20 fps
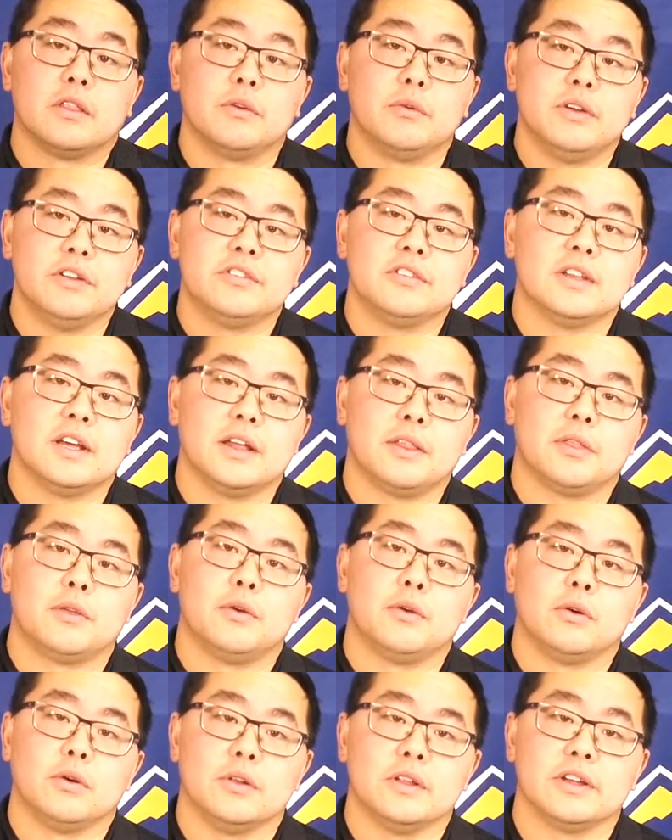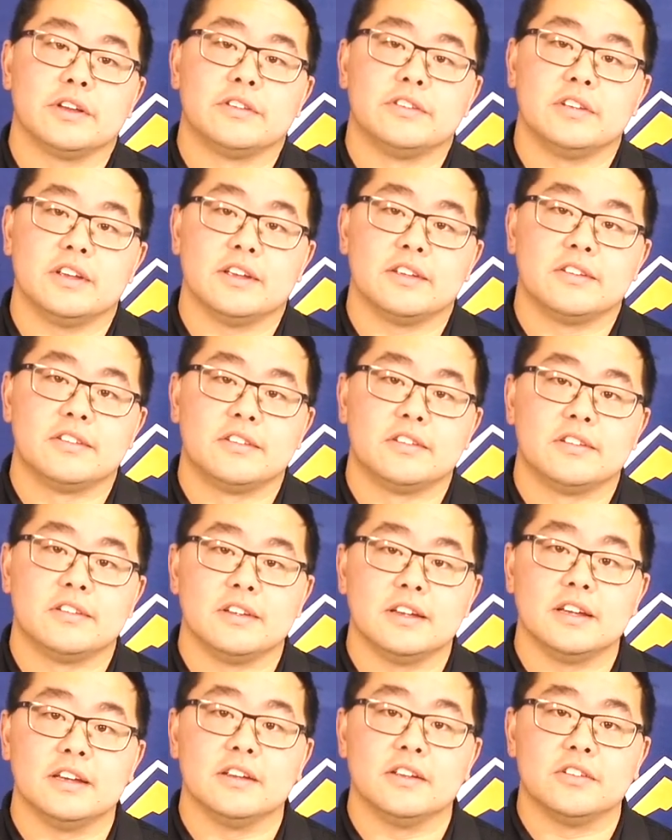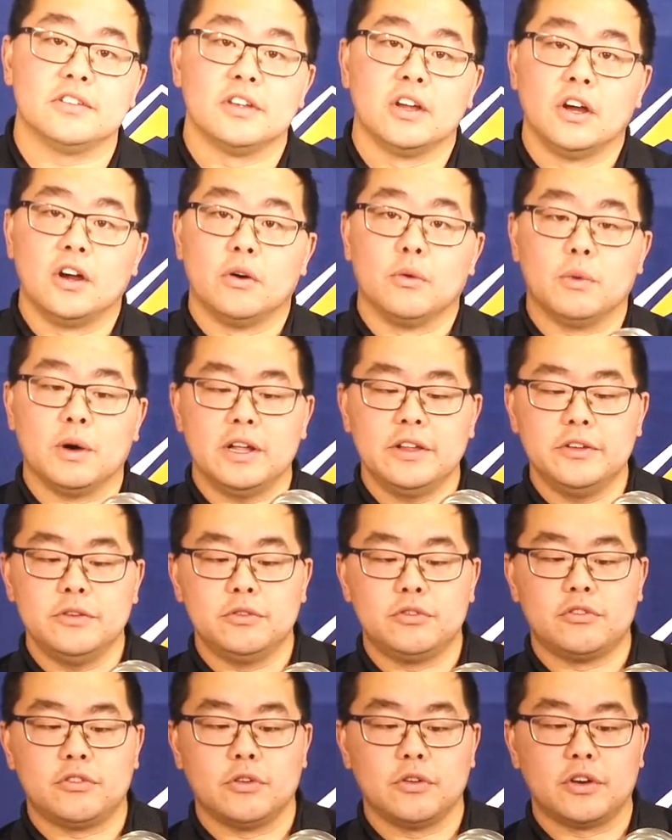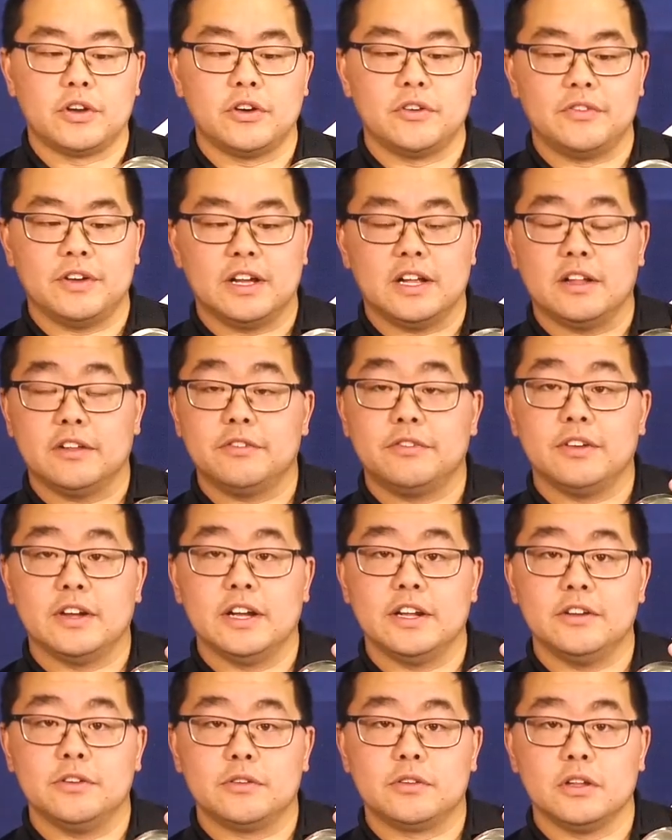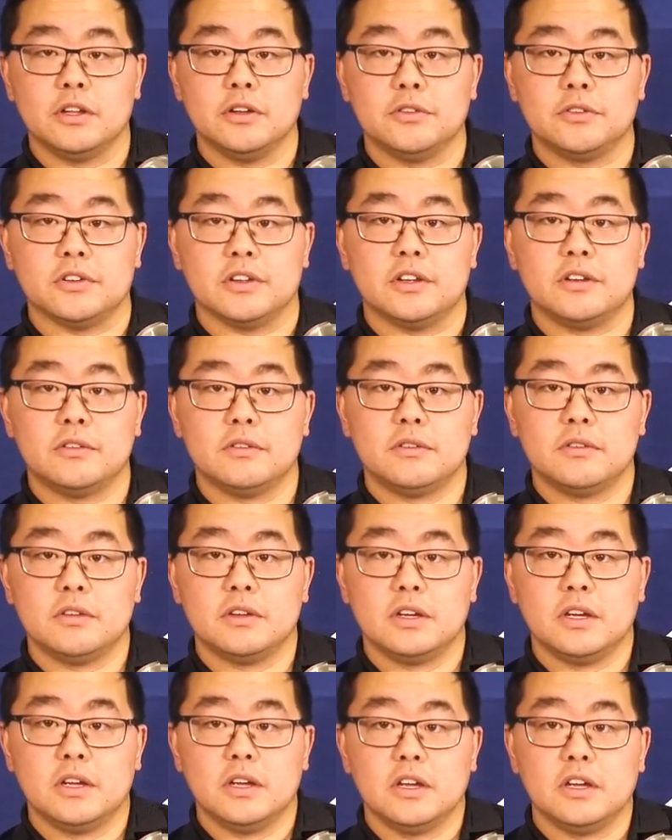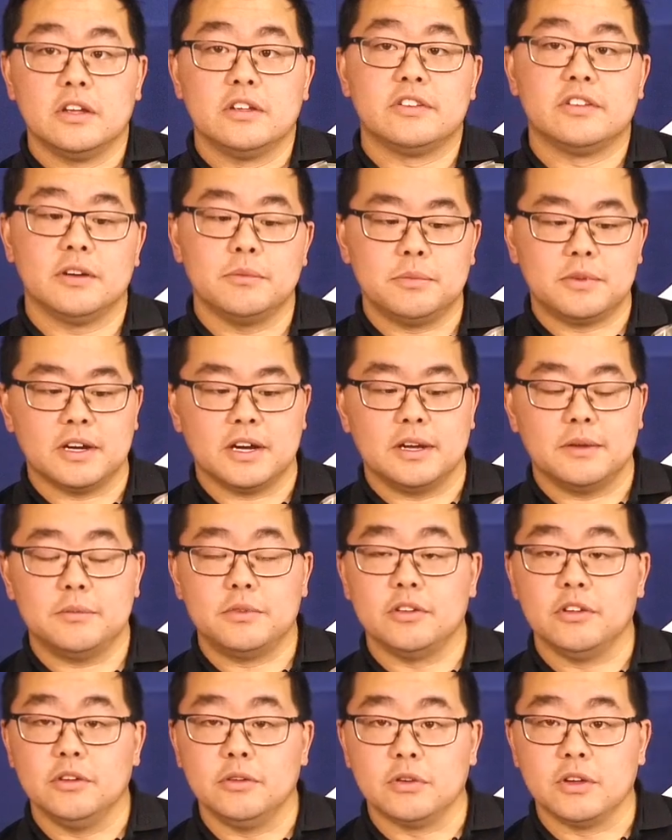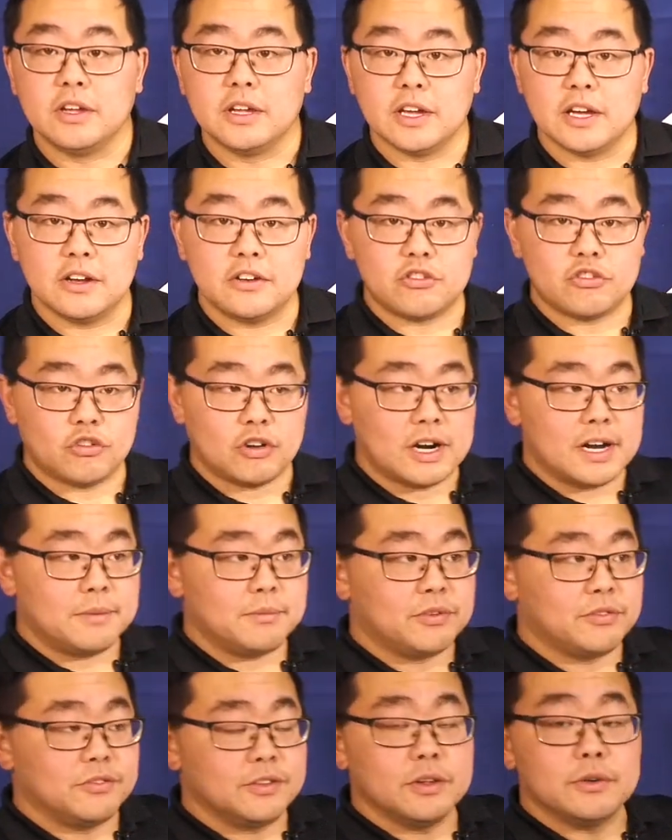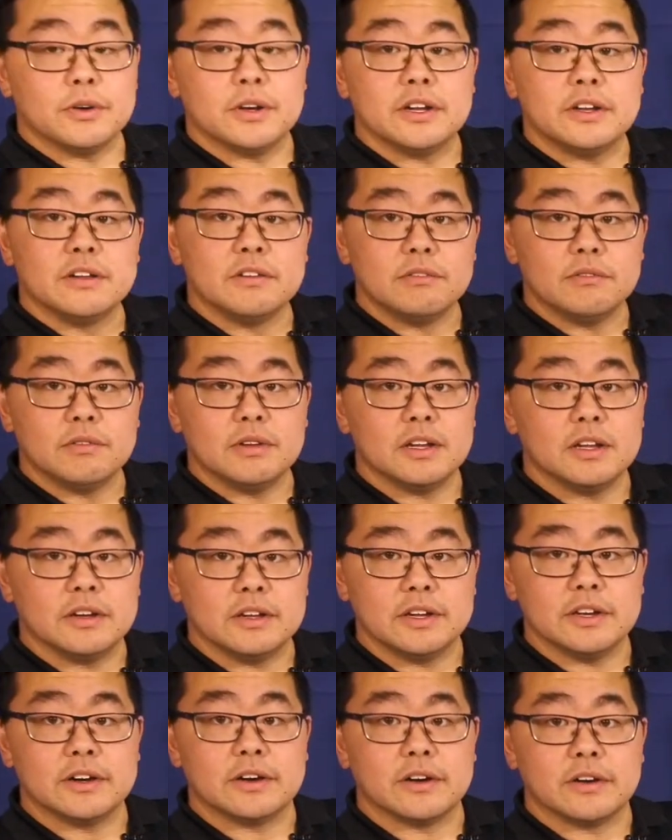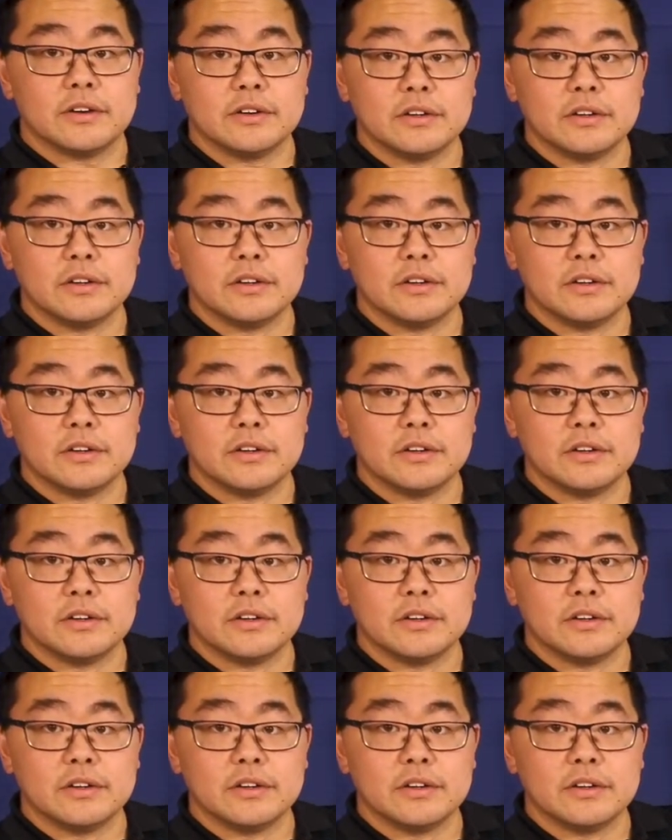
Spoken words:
The reason that third hole exists is while you stroke your valve and you close it, sometimes you can get trapped fluid in here.